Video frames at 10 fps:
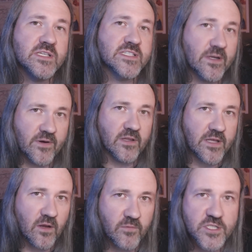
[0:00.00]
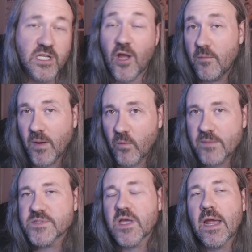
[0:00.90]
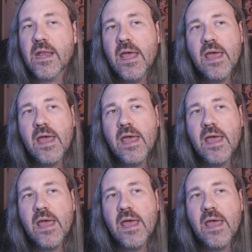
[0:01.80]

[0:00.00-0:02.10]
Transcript: serially originally on my website,